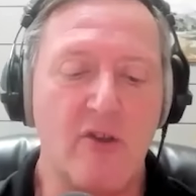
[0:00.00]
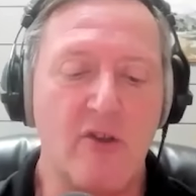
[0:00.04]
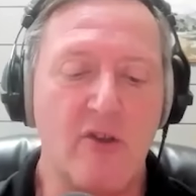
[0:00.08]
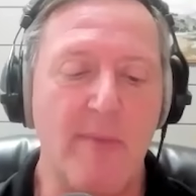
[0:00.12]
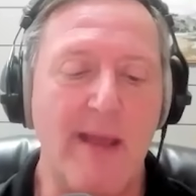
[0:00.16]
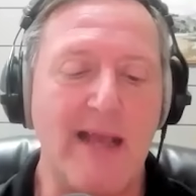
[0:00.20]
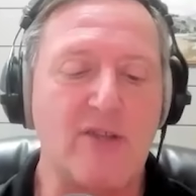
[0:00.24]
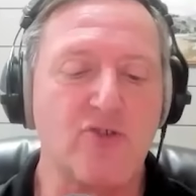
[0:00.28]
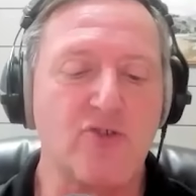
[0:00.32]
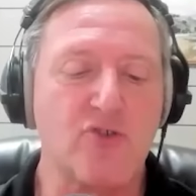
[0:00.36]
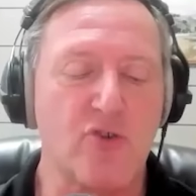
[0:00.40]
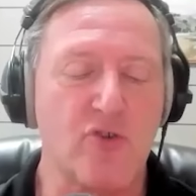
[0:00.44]

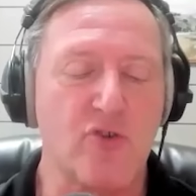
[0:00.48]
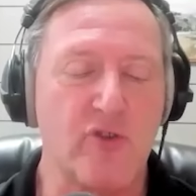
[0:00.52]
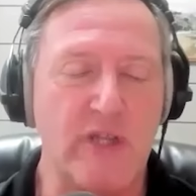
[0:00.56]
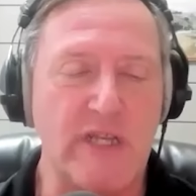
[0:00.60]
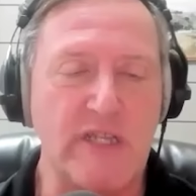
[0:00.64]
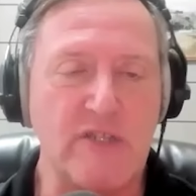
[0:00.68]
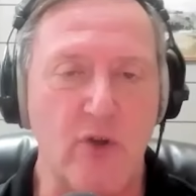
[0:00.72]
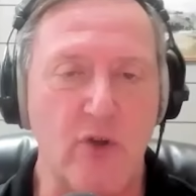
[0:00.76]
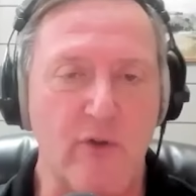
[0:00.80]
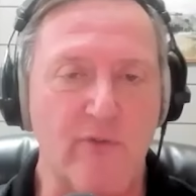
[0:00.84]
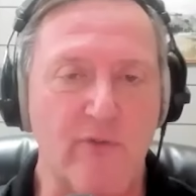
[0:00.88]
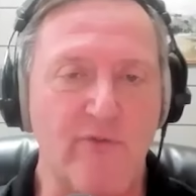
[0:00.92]
to make sure
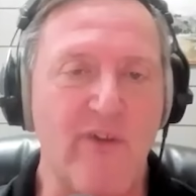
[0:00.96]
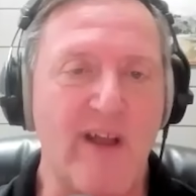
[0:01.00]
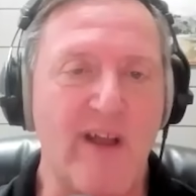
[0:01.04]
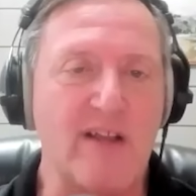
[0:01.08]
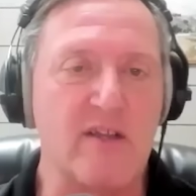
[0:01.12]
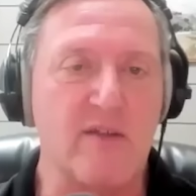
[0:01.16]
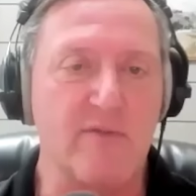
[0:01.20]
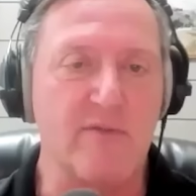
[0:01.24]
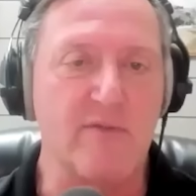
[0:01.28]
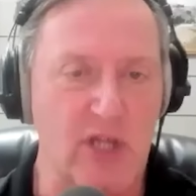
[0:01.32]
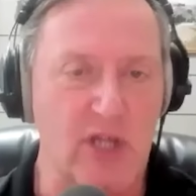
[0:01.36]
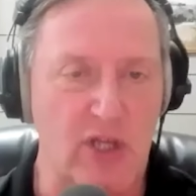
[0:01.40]
these are
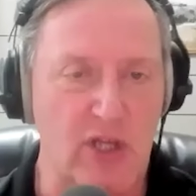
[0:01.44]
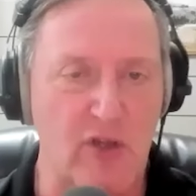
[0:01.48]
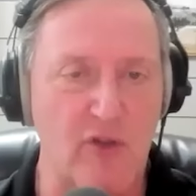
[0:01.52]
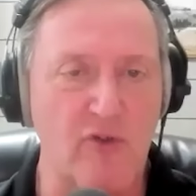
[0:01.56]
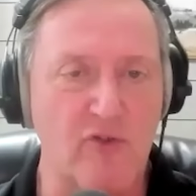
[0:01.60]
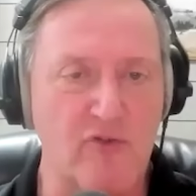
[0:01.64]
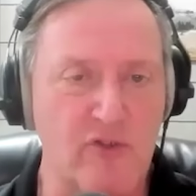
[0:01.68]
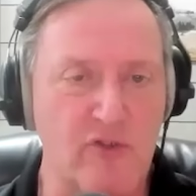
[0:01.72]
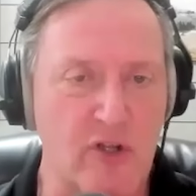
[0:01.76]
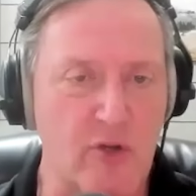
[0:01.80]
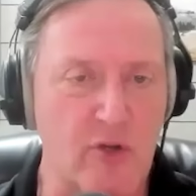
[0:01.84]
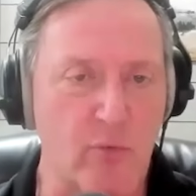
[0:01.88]
effectively
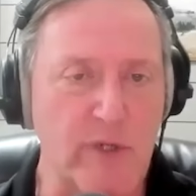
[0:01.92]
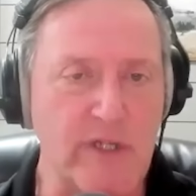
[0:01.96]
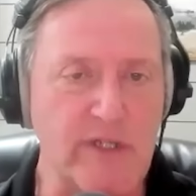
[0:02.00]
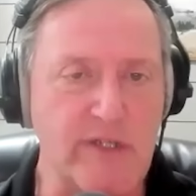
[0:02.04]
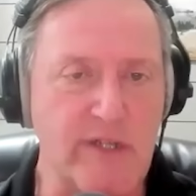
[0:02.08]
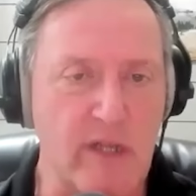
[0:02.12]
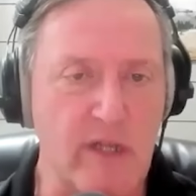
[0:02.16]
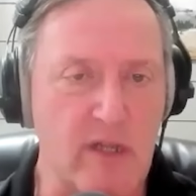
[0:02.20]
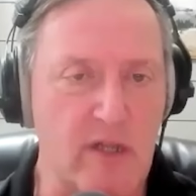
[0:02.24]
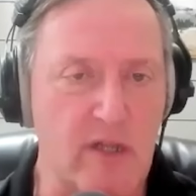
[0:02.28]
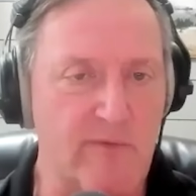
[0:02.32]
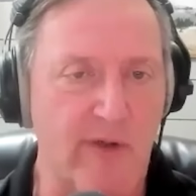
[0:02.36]
used in a
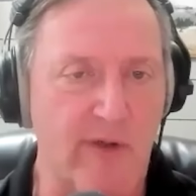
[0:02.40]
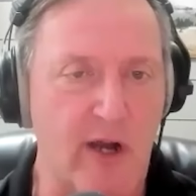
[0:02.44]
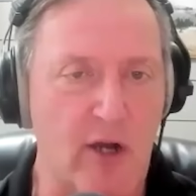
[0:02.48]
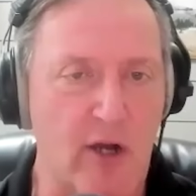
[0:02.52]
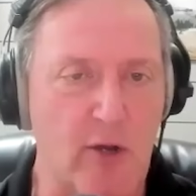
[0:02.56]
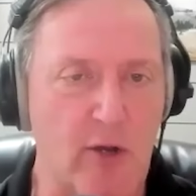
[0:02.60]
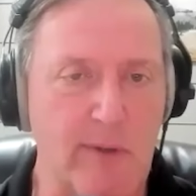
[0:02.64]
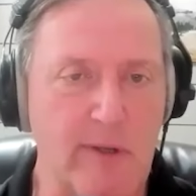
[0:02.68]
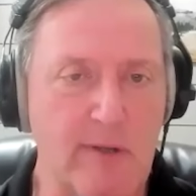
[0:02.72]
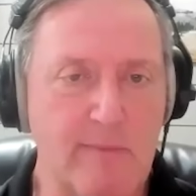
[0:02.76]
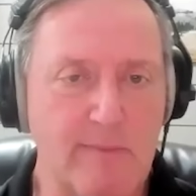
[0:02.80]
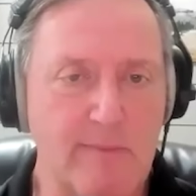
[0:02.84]
retail
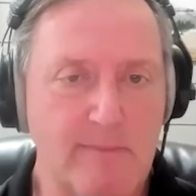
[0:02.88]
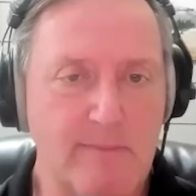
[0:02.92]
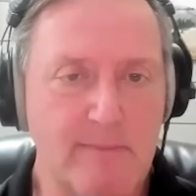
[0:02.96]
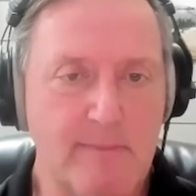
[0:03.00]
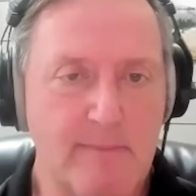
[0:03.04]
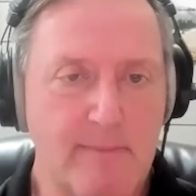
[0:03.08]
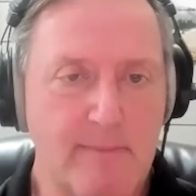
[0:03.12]
environment?